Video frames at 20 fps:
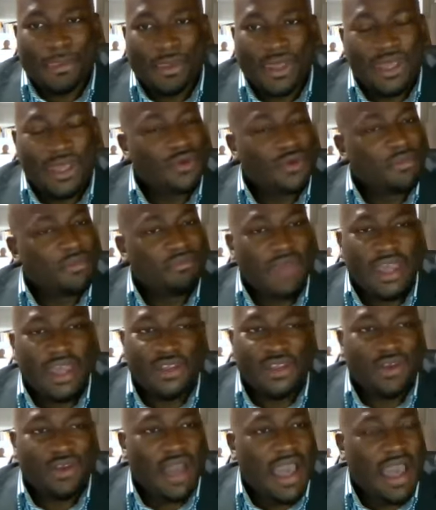He will
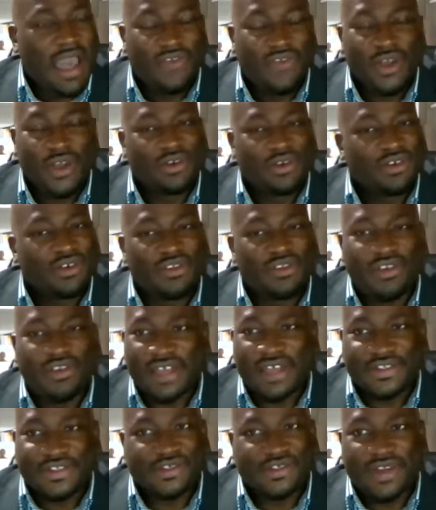make you have a good
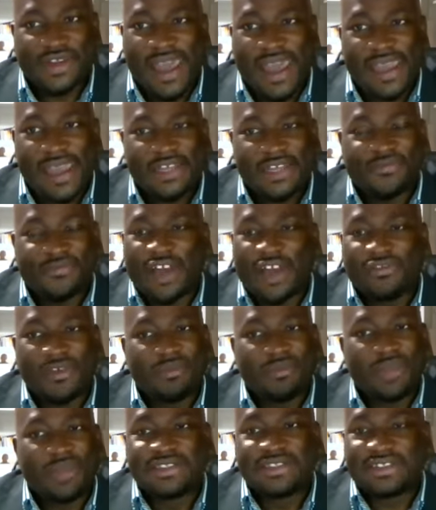rest tonight if you
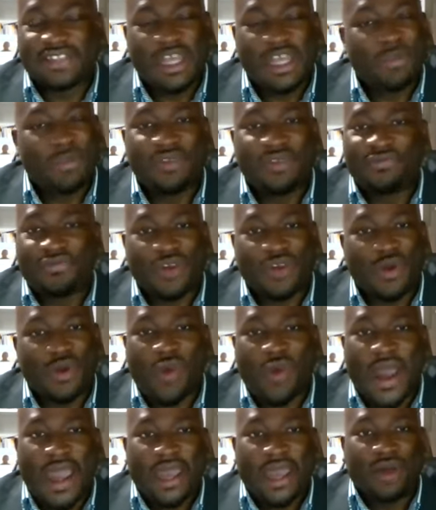haven't been sleeping for a
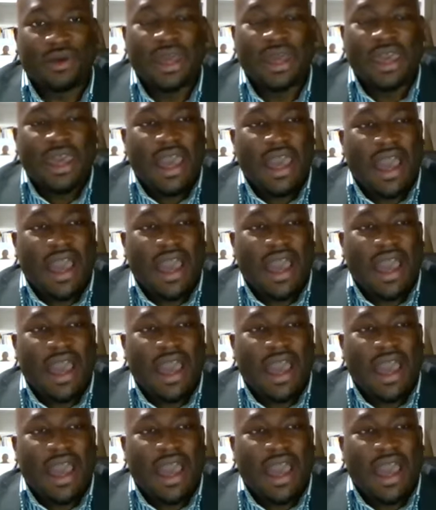while.